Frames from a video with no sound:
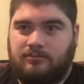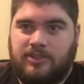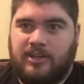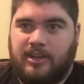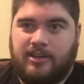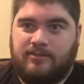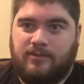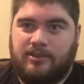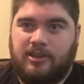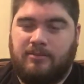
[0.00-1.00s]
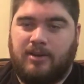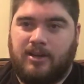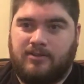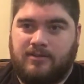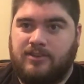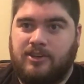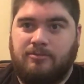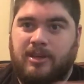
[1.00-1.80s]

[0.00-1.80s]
Johnny has 14 bottles of soap,